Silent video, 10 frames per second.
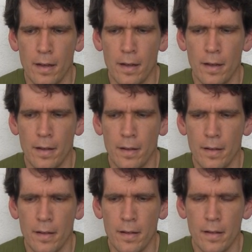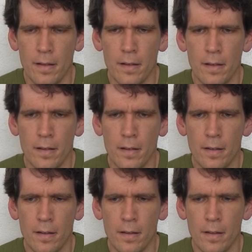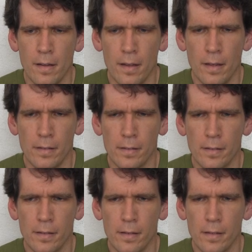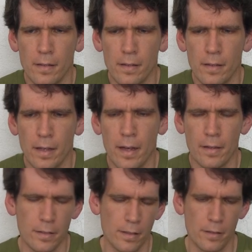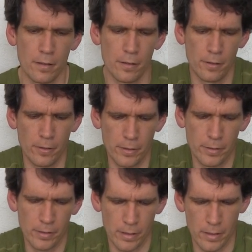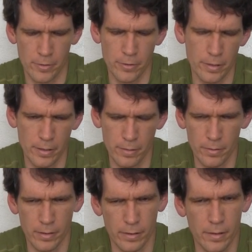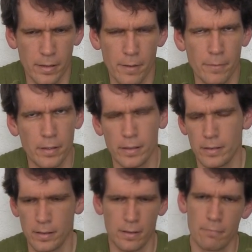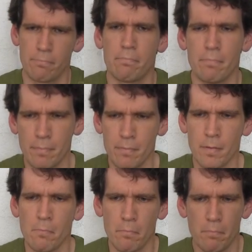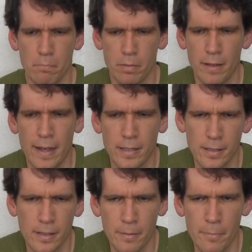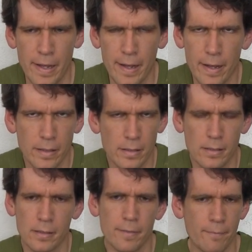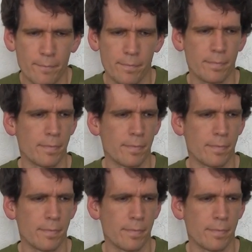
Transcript: Uh, and yeah, the, the dirty laundry it would come in these plastic bags.